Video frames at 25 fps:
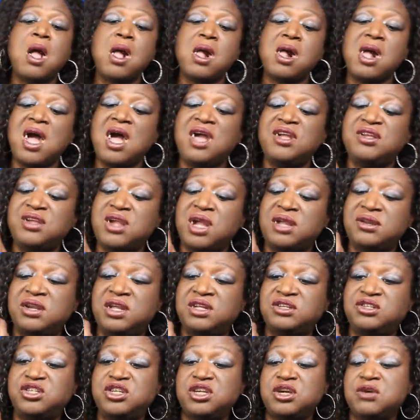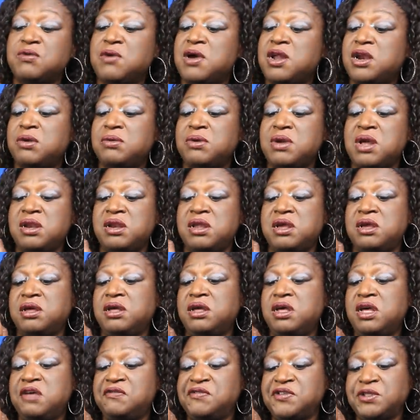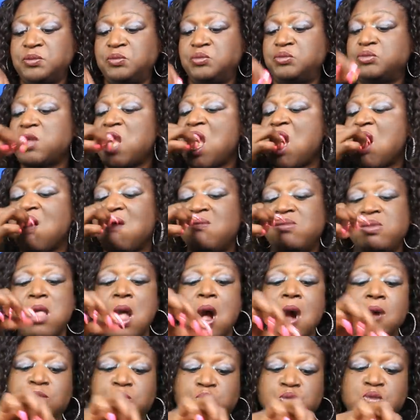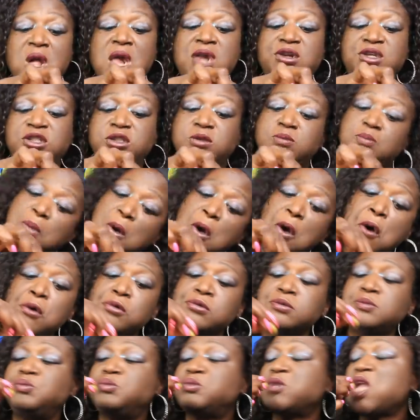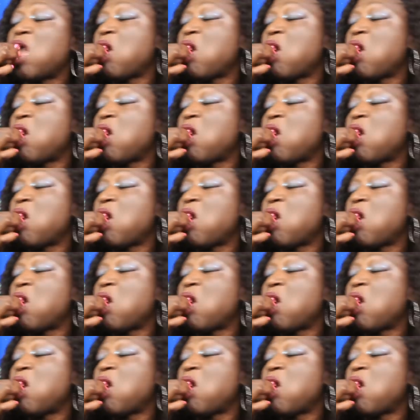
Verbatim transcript: I yanked that chicken right on out that oven. And then boom.